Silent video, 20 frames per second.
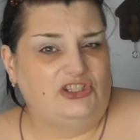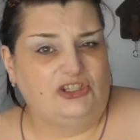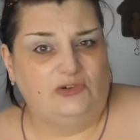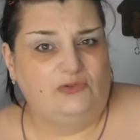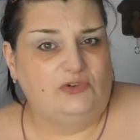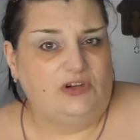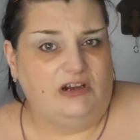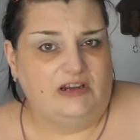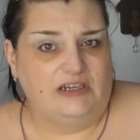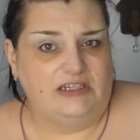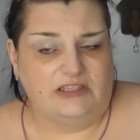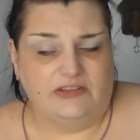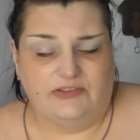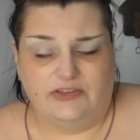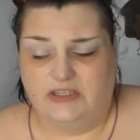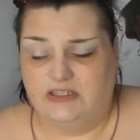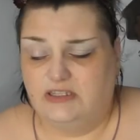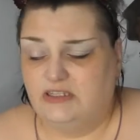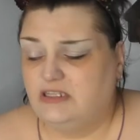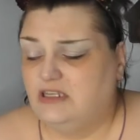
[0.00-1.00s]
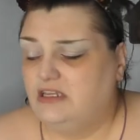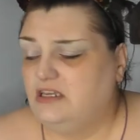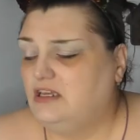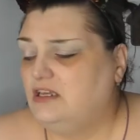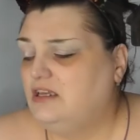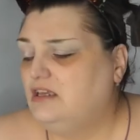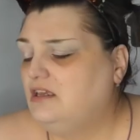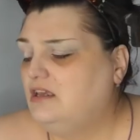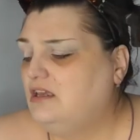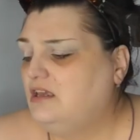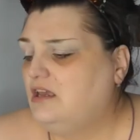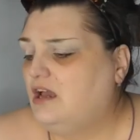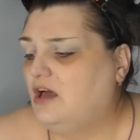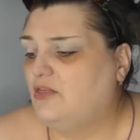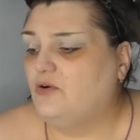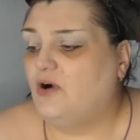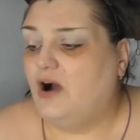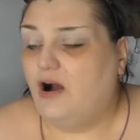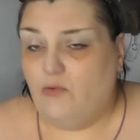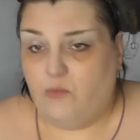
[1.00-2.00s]
and all kinds of things. I
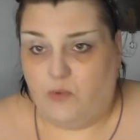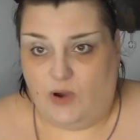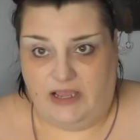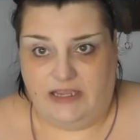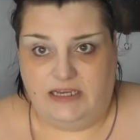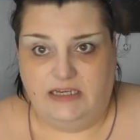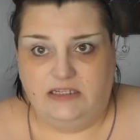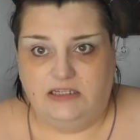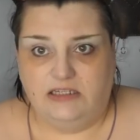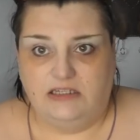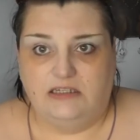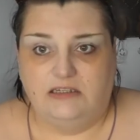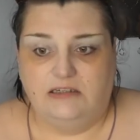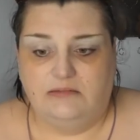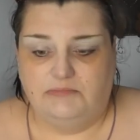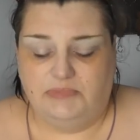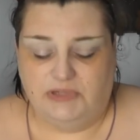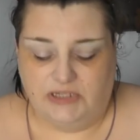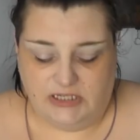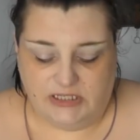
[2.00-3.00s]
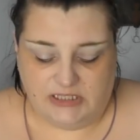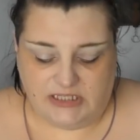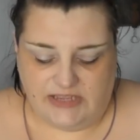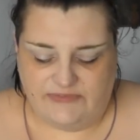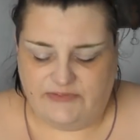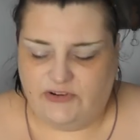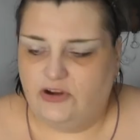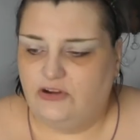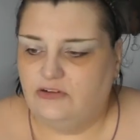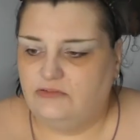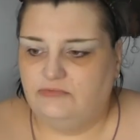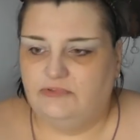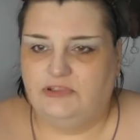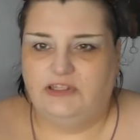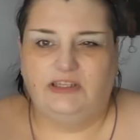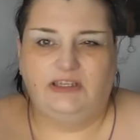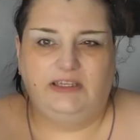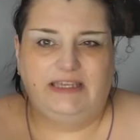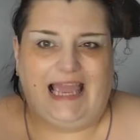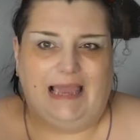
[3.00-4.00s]
thought I'll wait because they've got
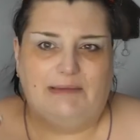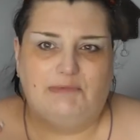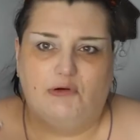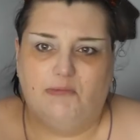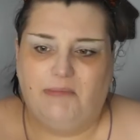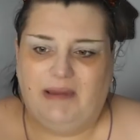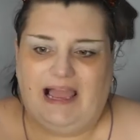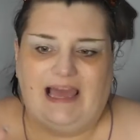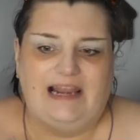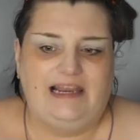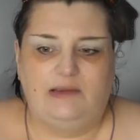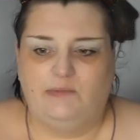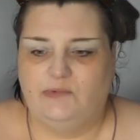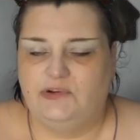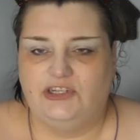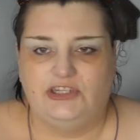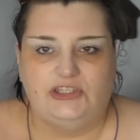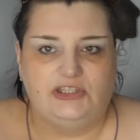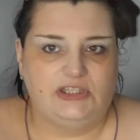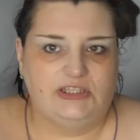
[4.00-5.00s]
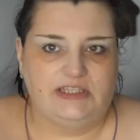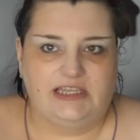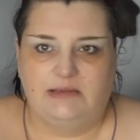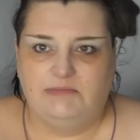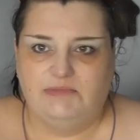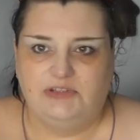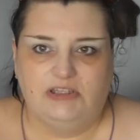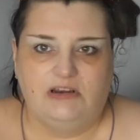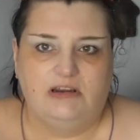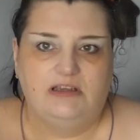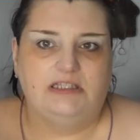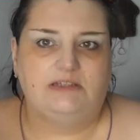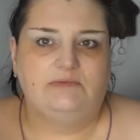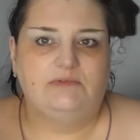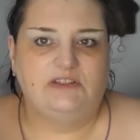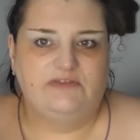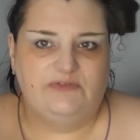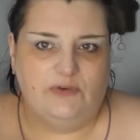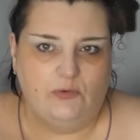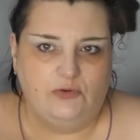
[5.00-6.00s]
the camel palette which is the same size and it
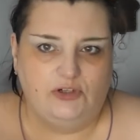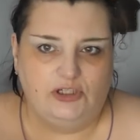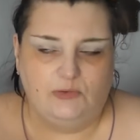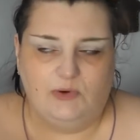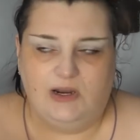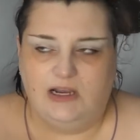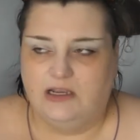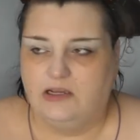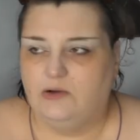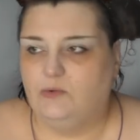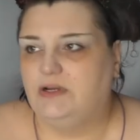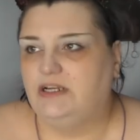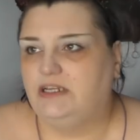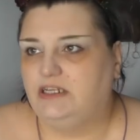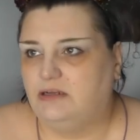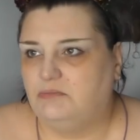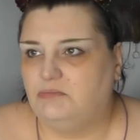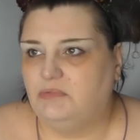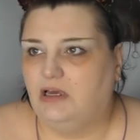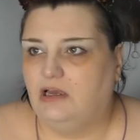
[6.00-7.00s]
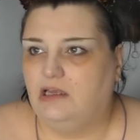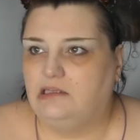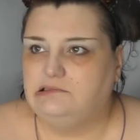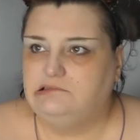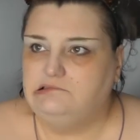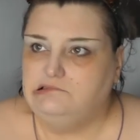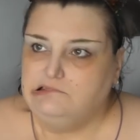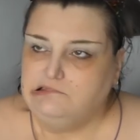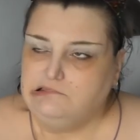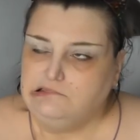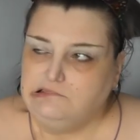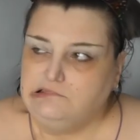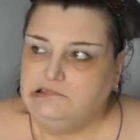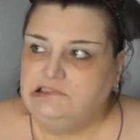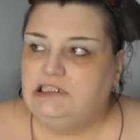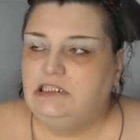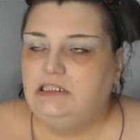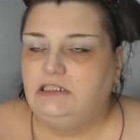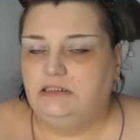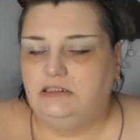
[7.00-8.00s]
was 41 quid and I'm like
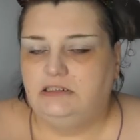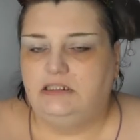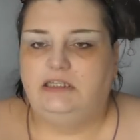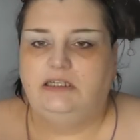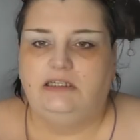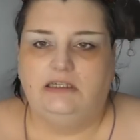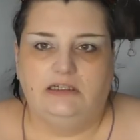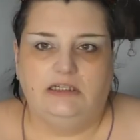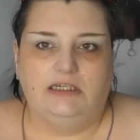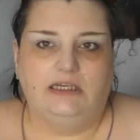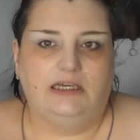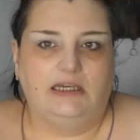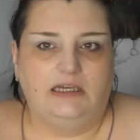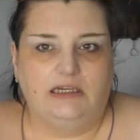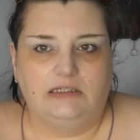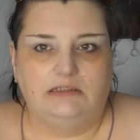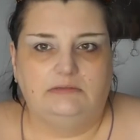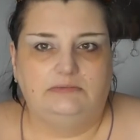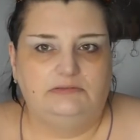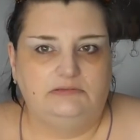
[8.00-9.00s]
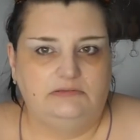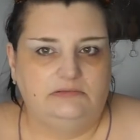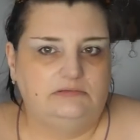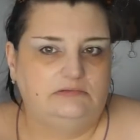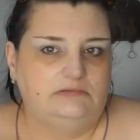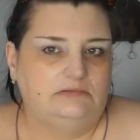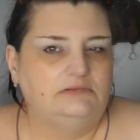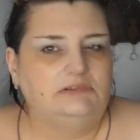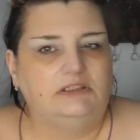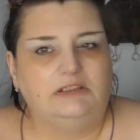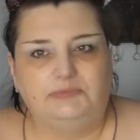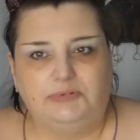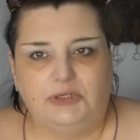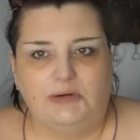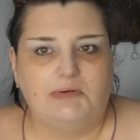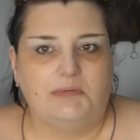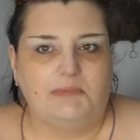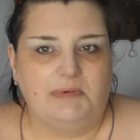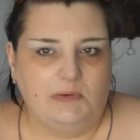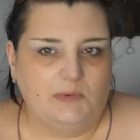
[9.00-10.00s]
yeah okay mm, I
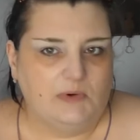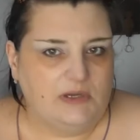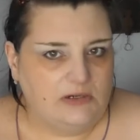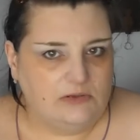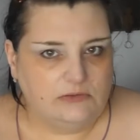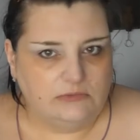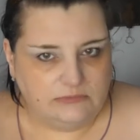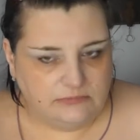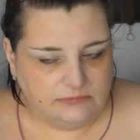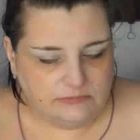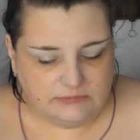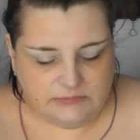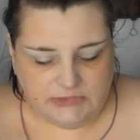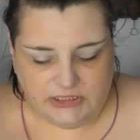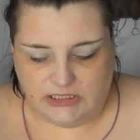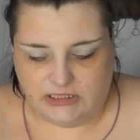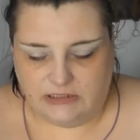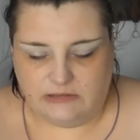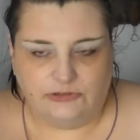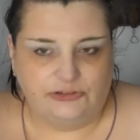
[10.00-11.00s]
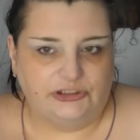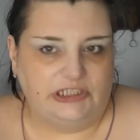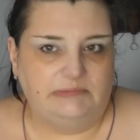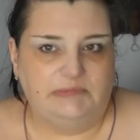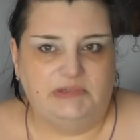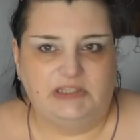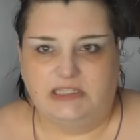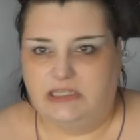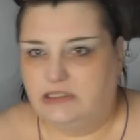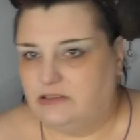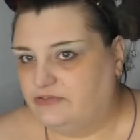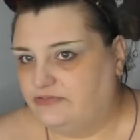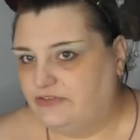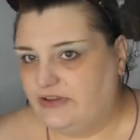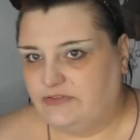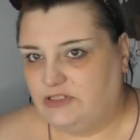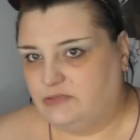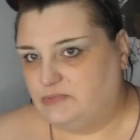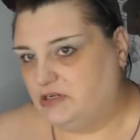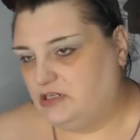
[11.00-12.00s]
probably will you know treat myself
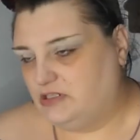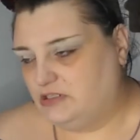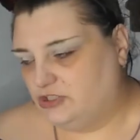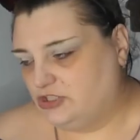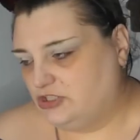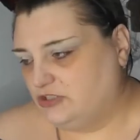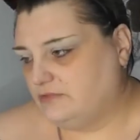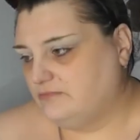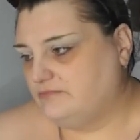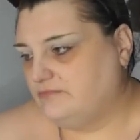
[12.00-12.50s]
have a splurge